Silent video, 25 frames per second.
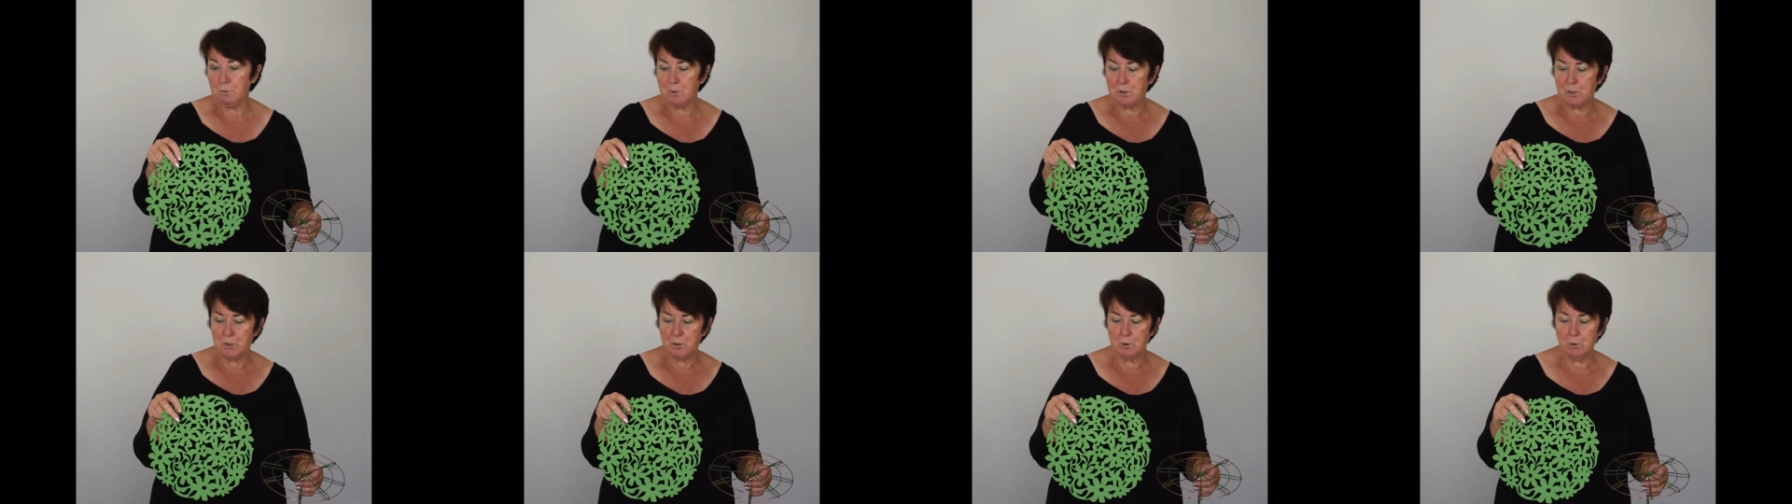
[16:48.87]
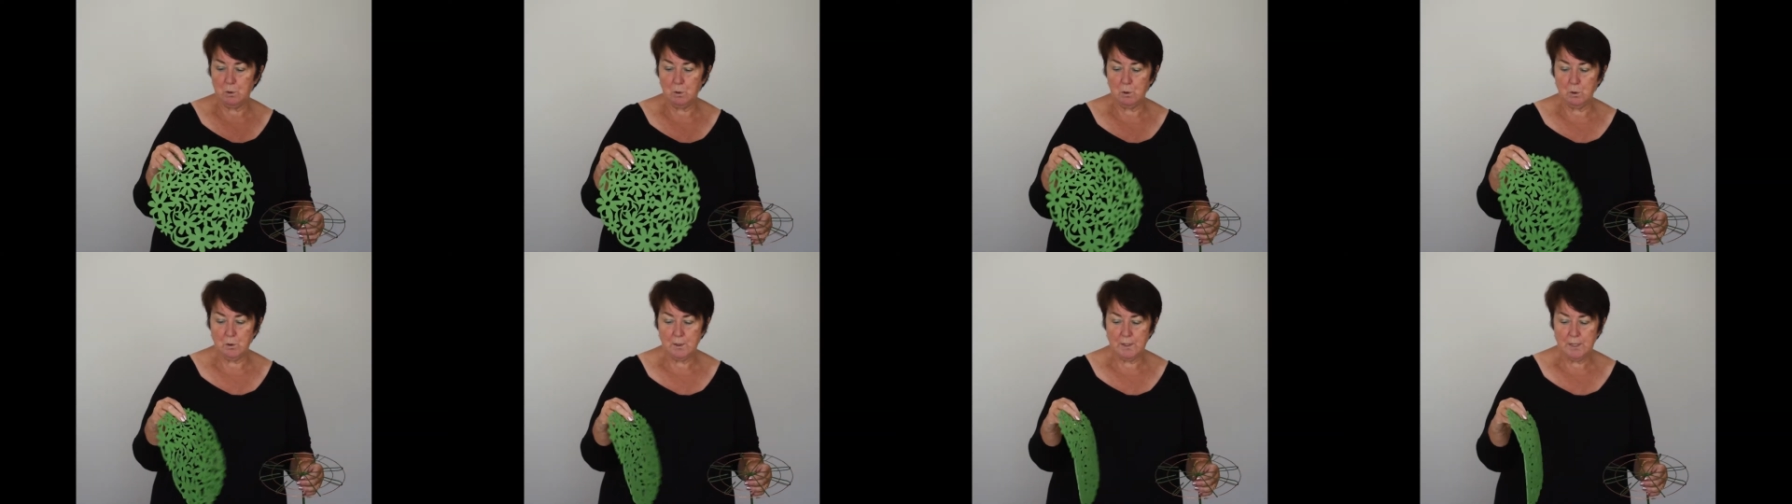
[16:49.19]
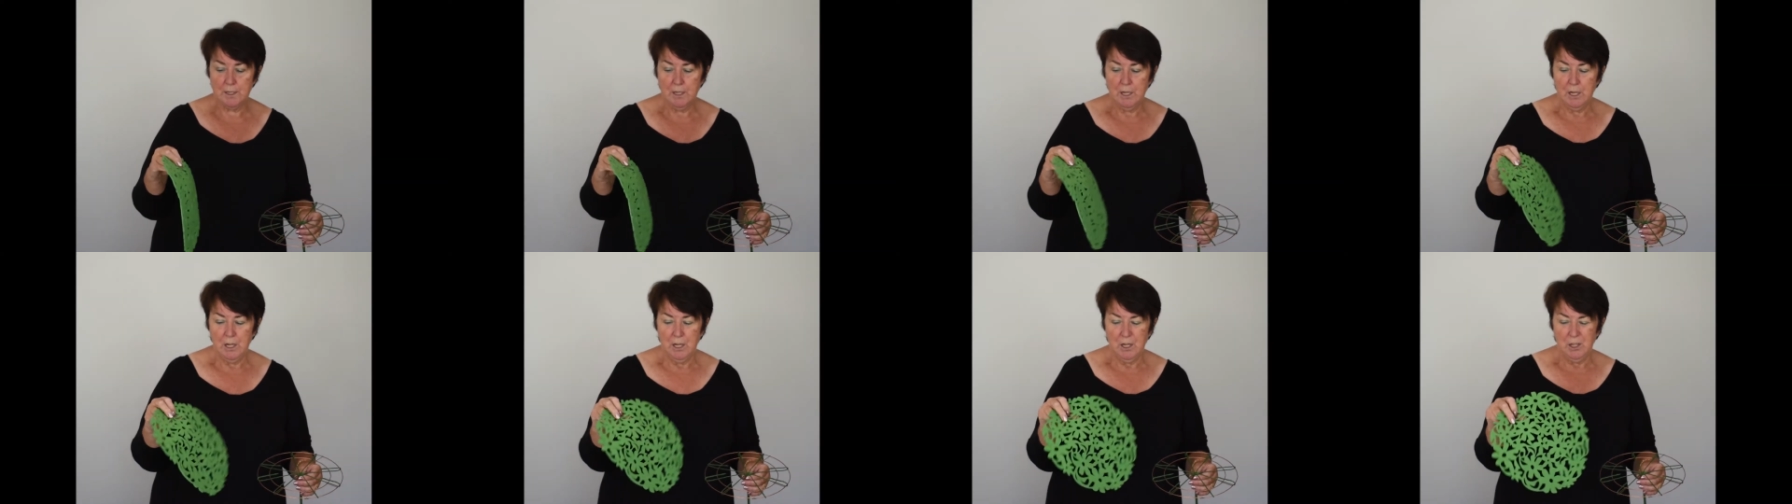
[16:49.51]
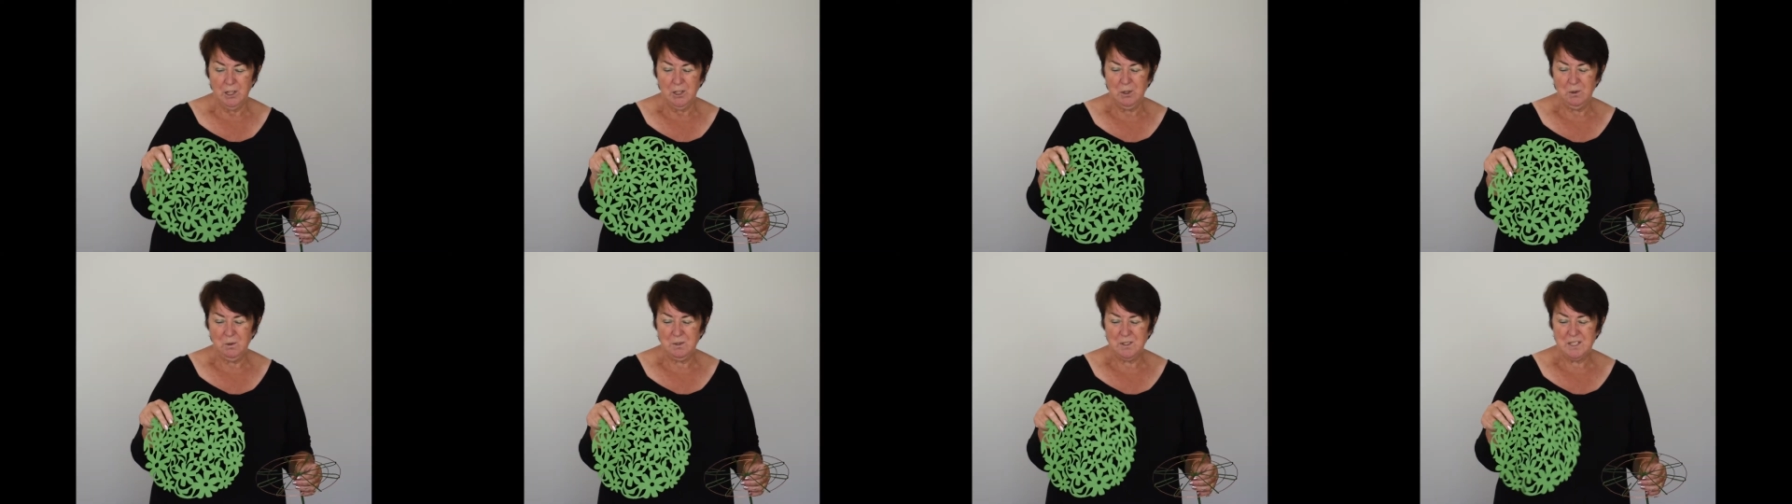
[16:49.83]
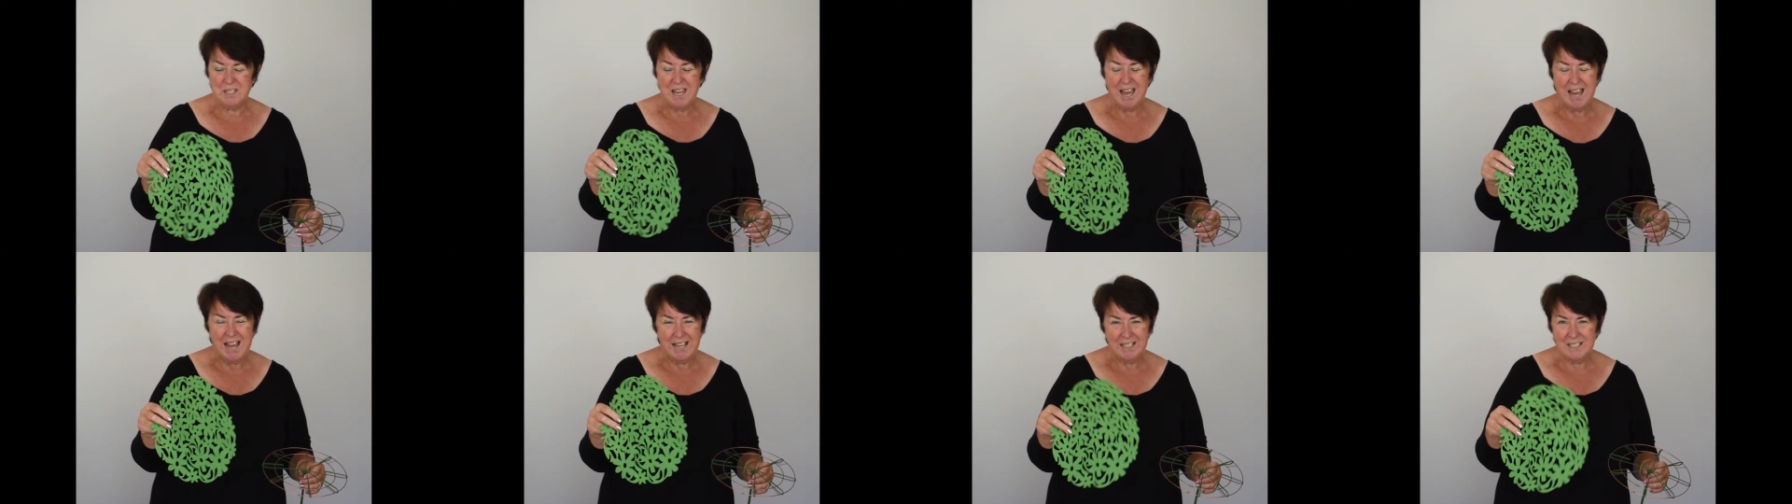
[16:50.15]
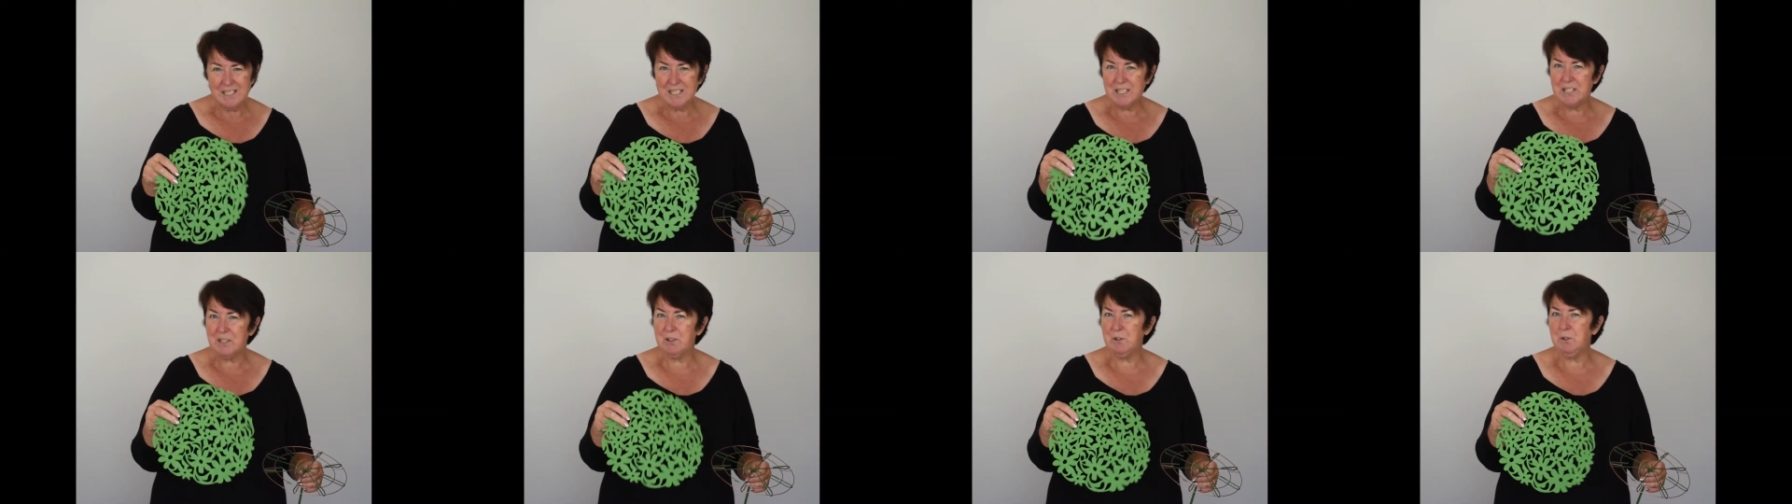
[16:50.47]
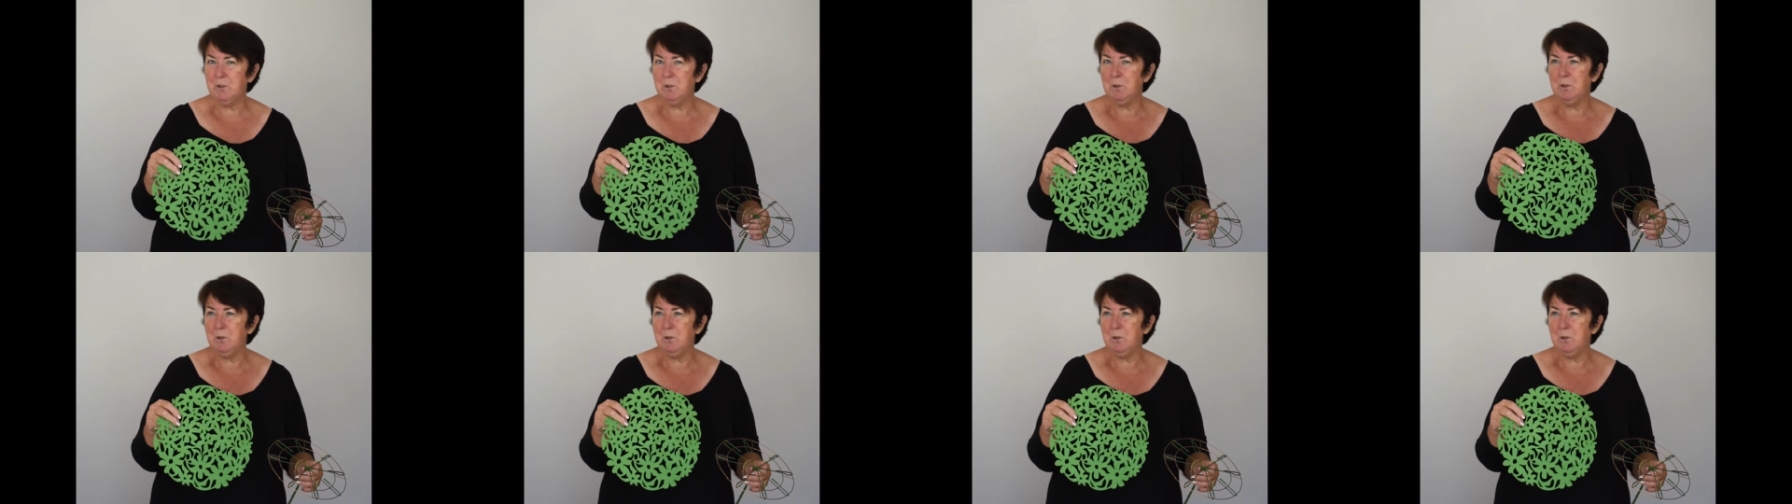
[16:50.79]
stores. You tend to